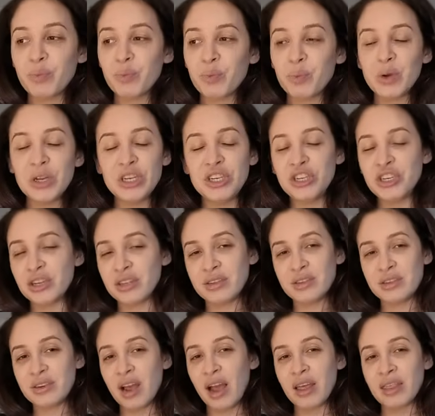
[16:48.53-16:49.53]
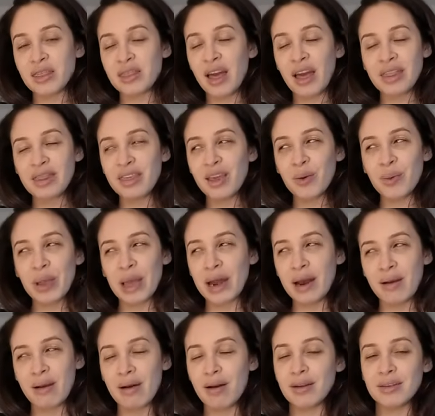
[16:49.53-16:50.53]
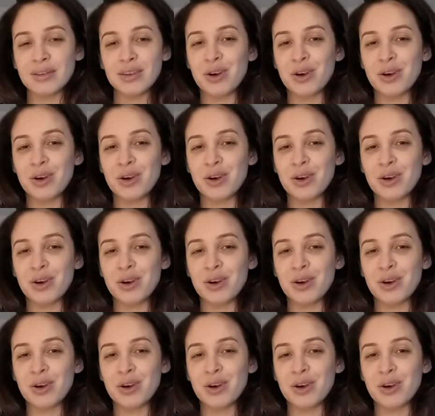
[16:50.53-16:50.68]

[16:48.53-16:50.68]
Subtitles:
I think we had our hearts